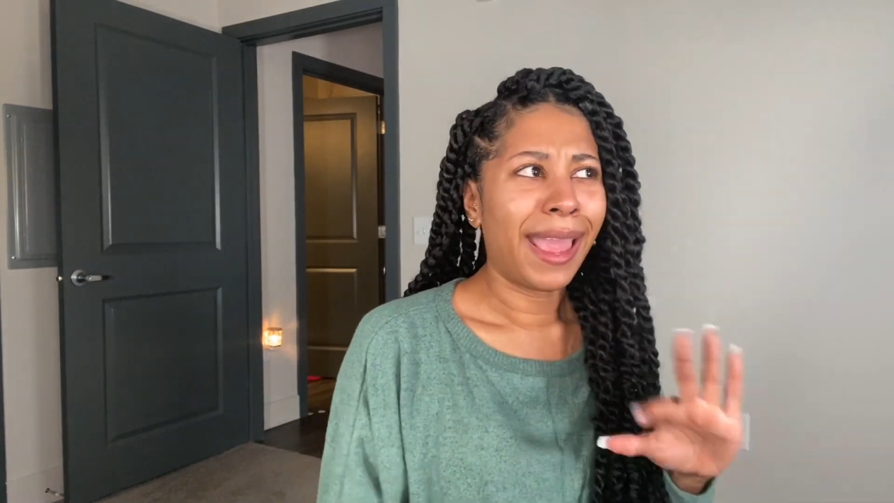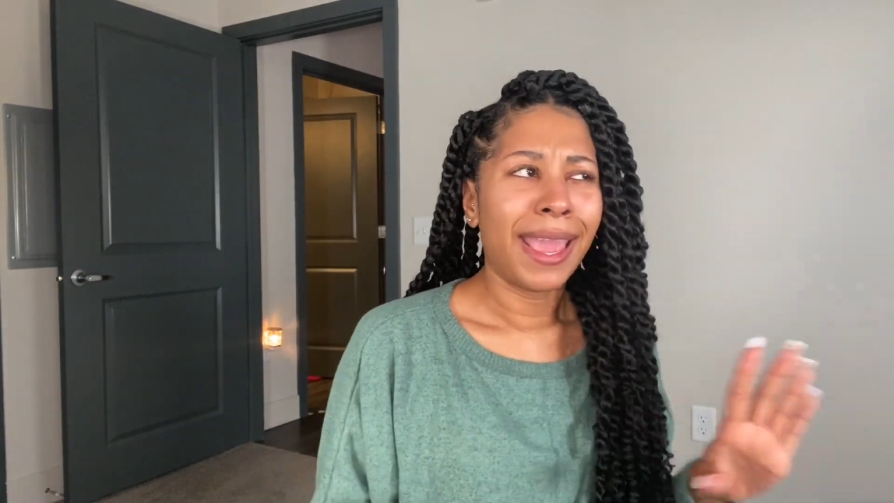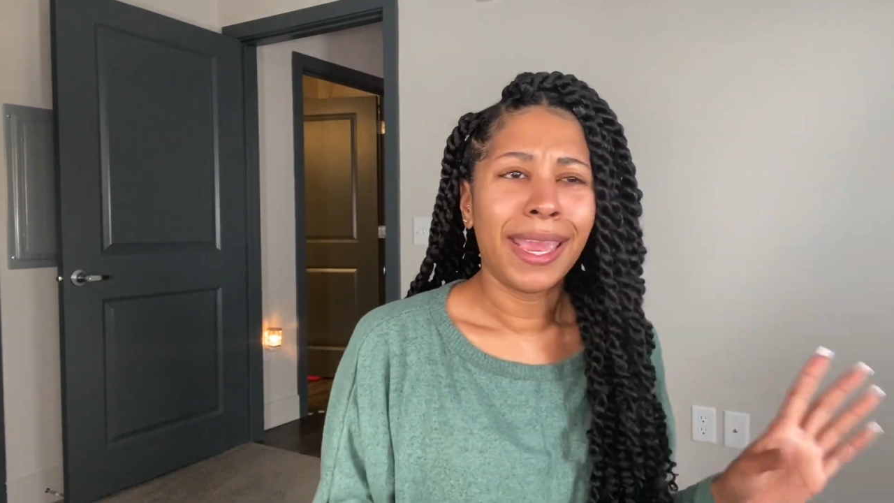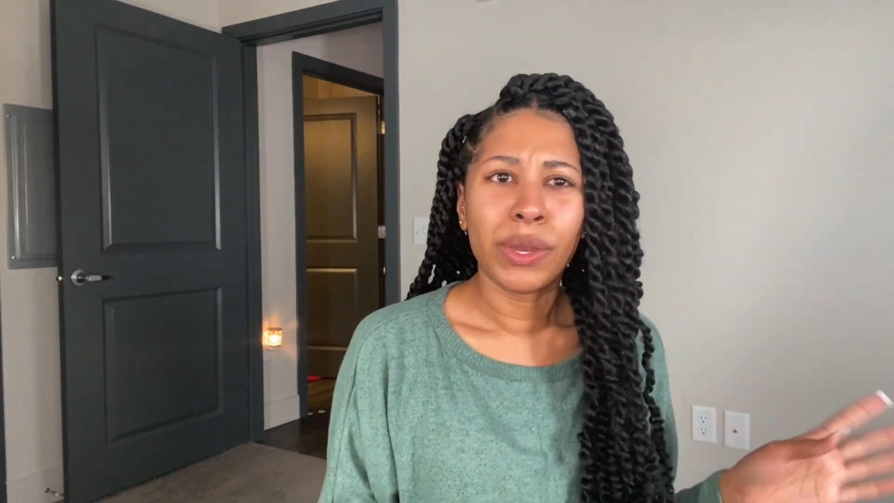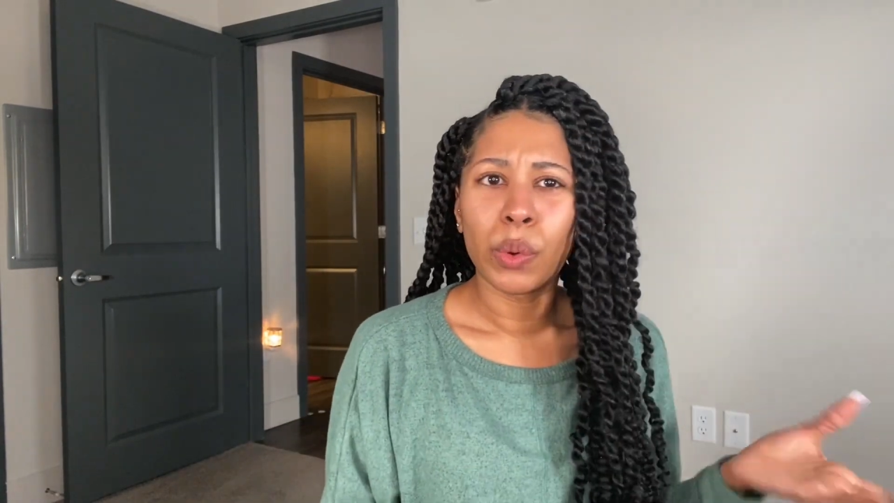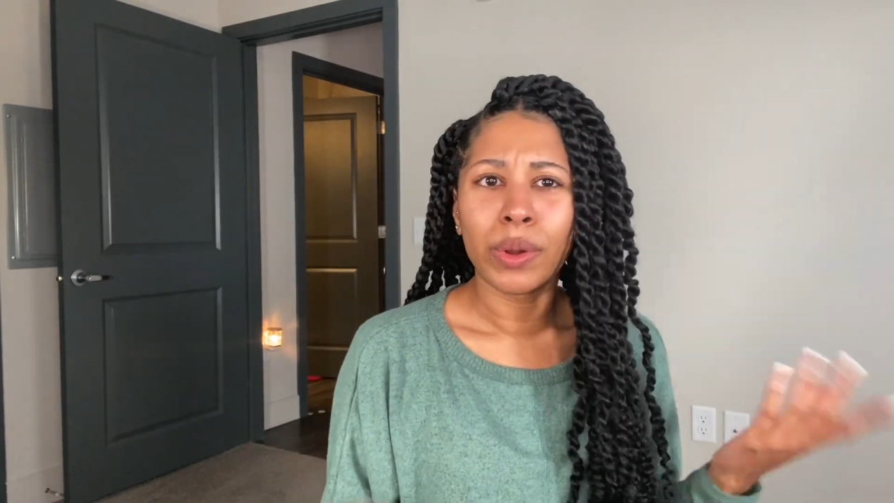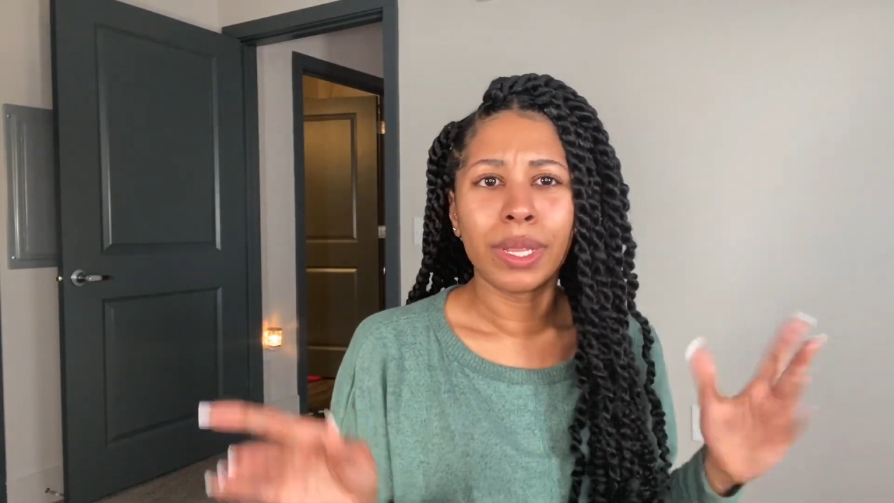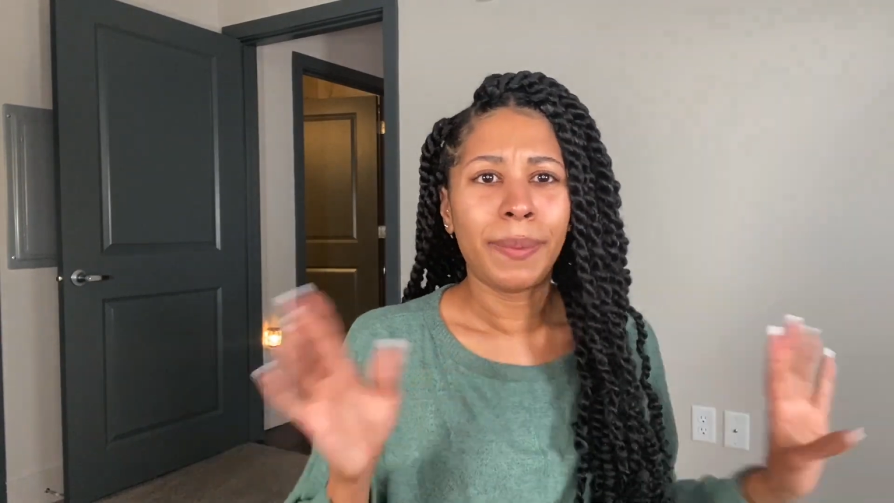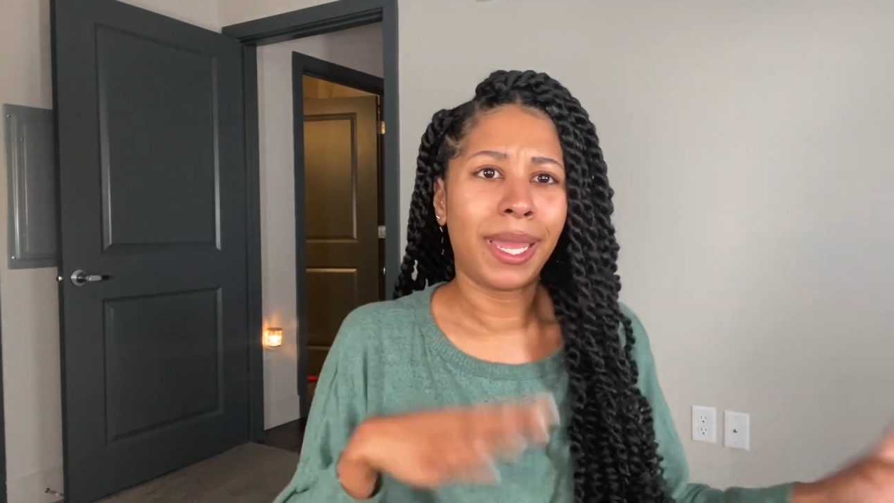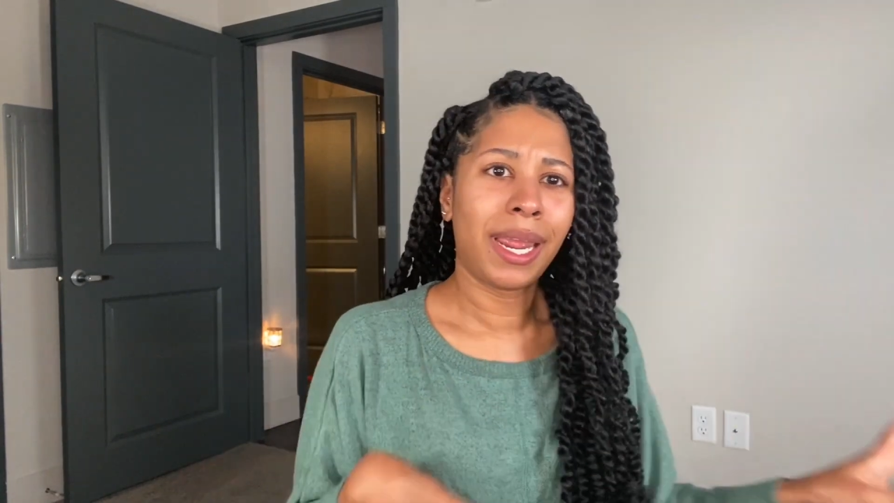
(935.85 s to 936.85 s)
end or
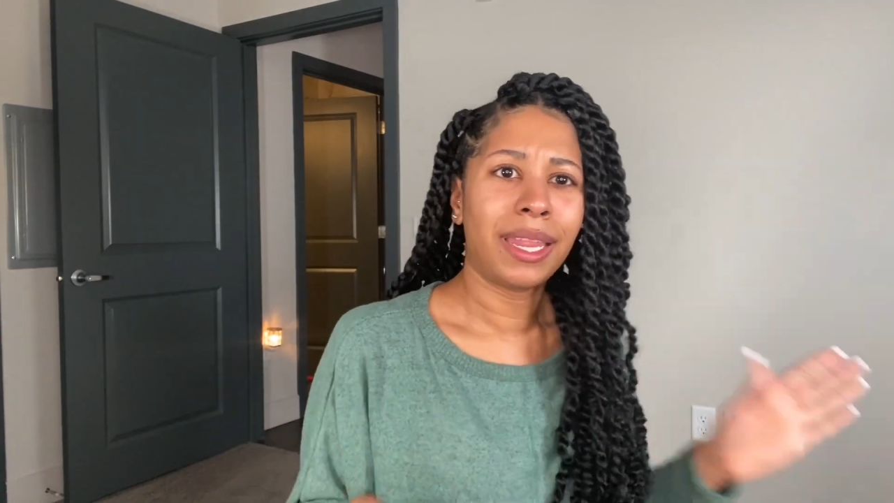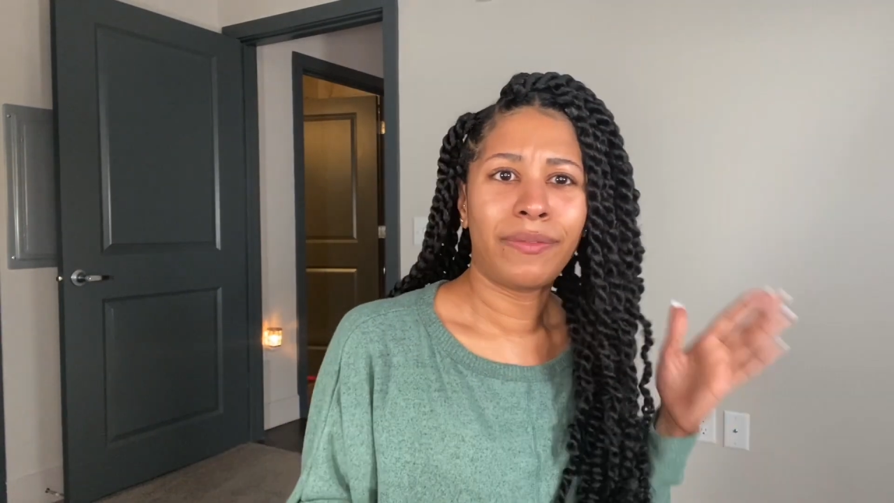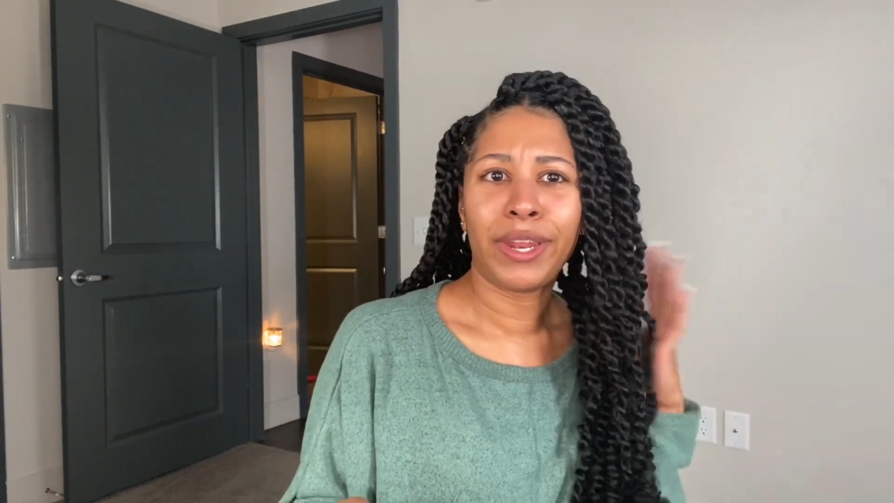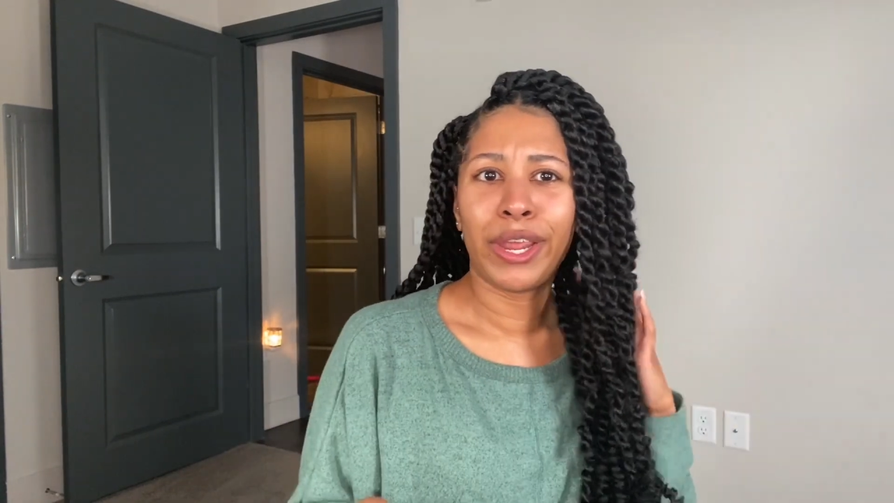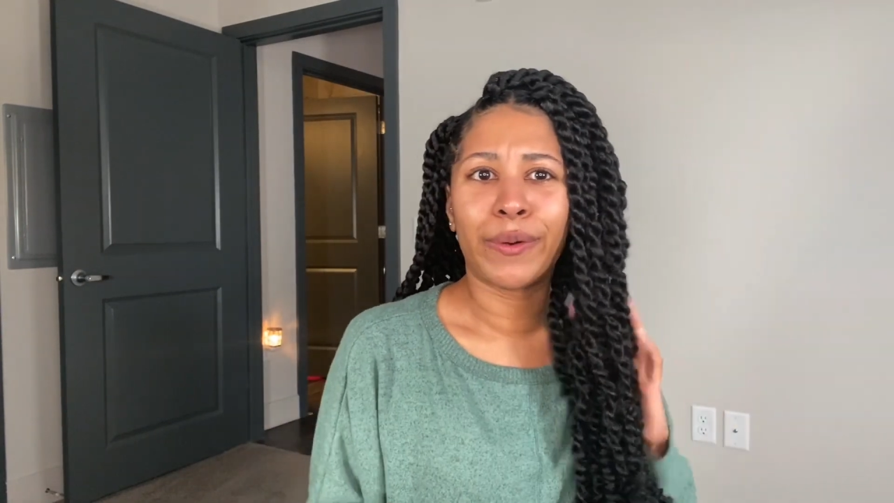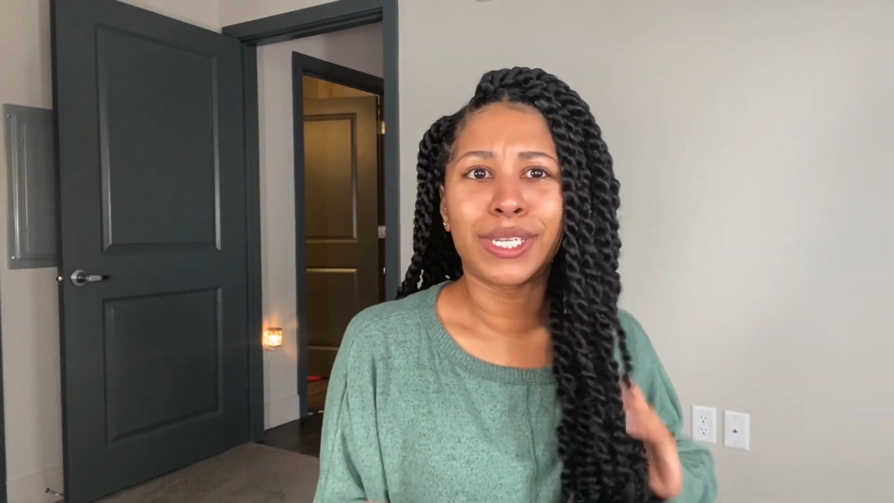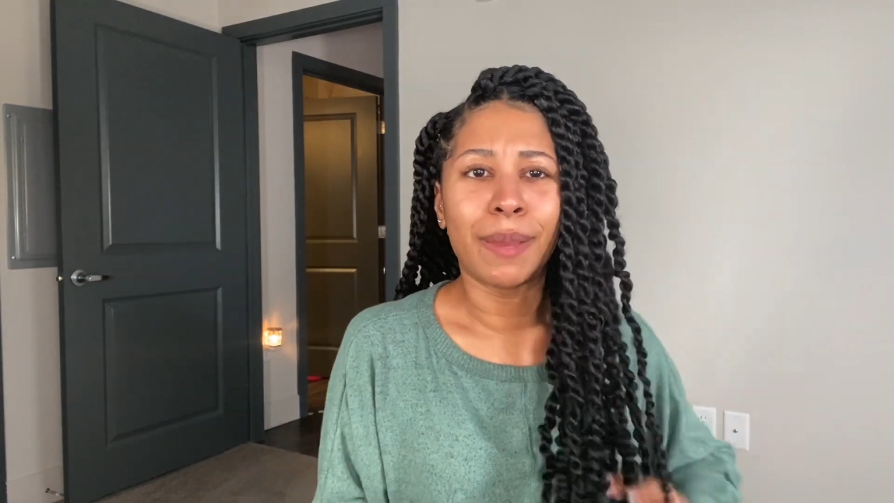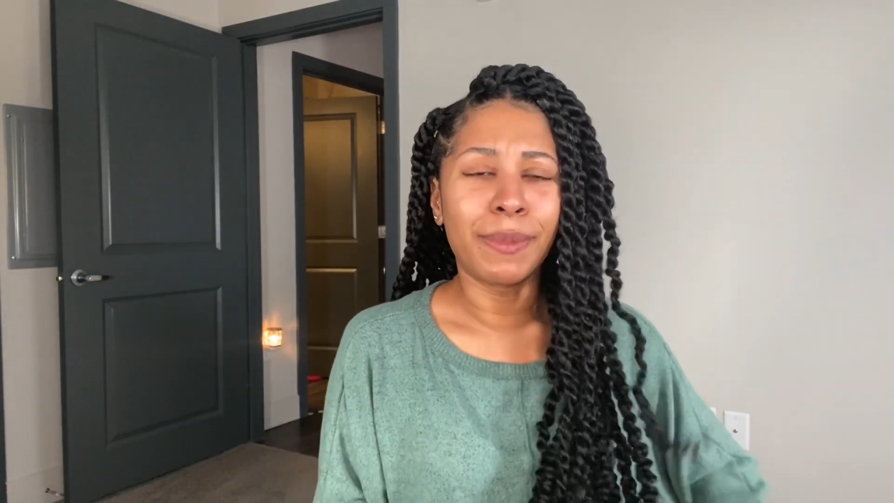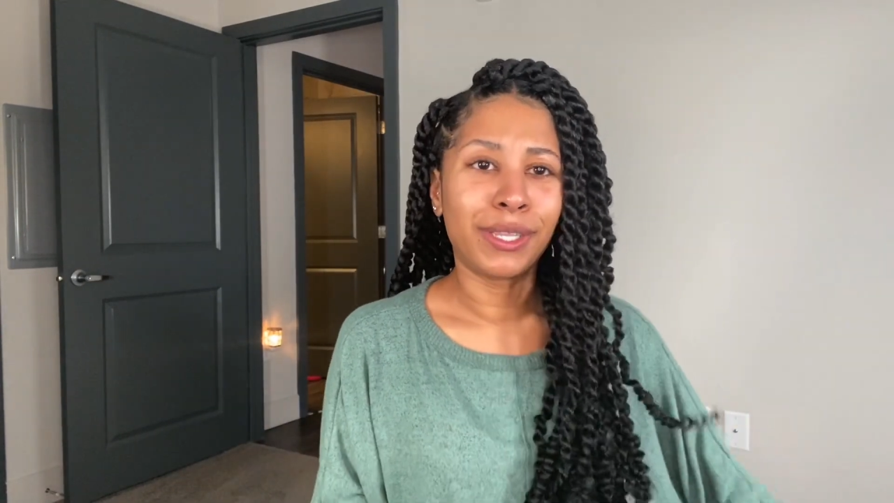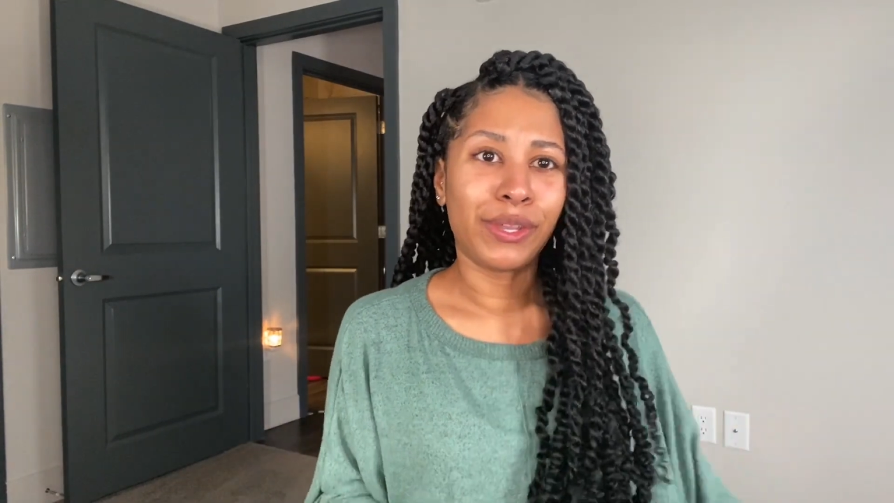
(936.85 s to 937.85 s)
the beginning of the video or
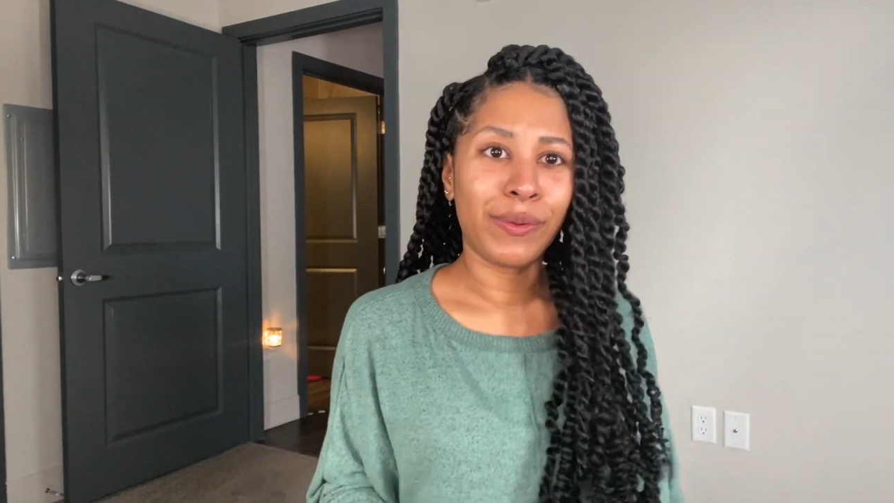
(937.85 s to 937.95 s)
something so